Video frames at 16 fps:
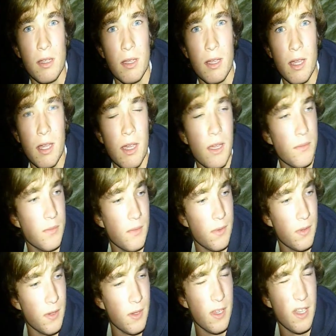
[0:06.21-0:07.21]
I'm
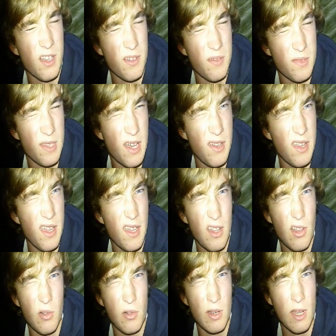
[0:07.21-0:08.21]
down here at
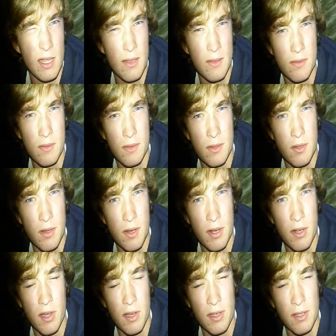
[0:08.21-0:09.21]
Longleat doing a
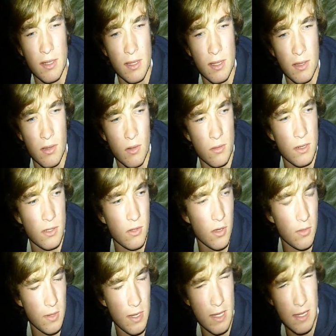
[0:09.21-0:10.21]
night, Longleat
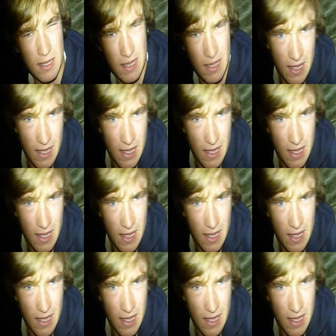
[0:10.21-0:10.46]
Top Lake.